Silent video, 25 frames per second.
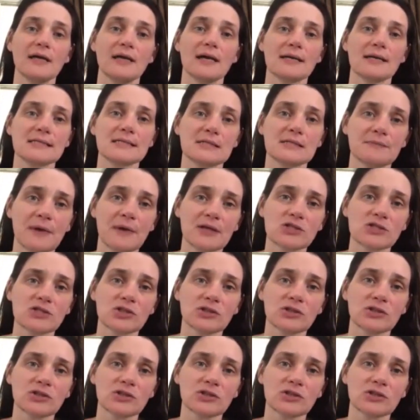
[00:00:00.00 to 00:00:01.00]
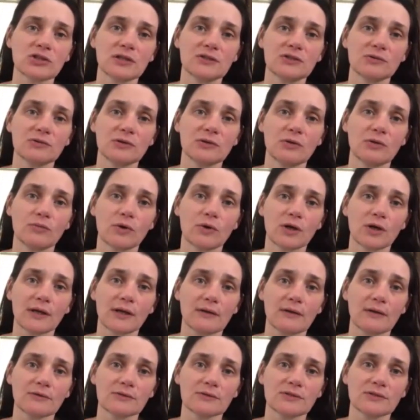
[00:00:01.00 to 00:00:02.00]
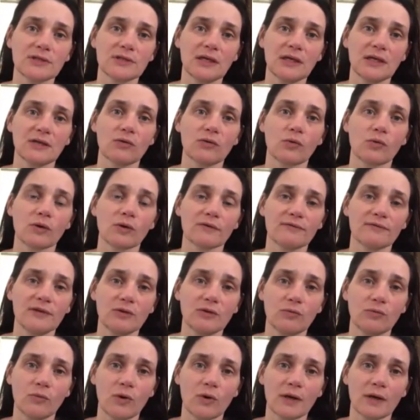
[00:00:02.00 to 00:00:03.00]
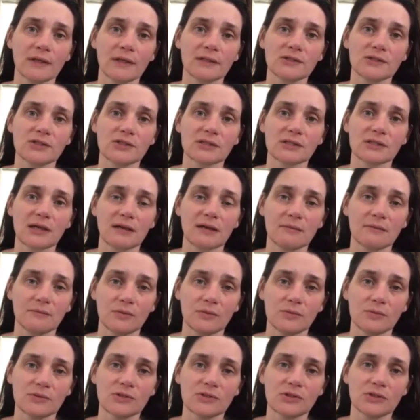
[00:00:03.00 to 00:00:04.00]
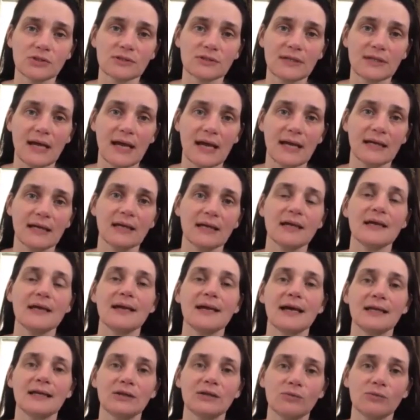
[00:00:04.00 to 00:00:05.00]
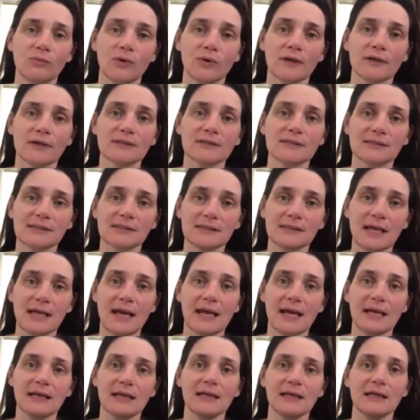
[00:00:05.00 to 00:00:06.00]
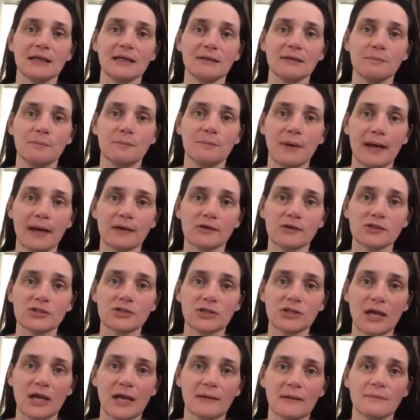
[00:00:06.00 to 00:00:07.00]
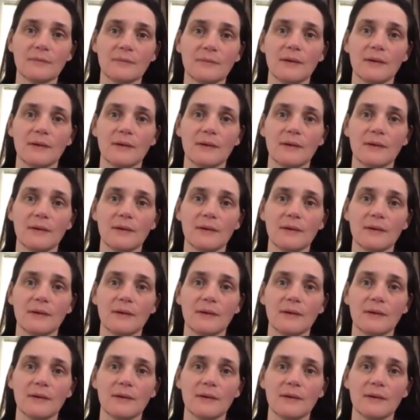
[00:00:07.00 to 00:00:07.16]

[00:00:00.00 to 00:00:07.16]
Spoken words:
especially if you're doing a workout routine or if you want to just kind of boost your day and you want to stay in better shape.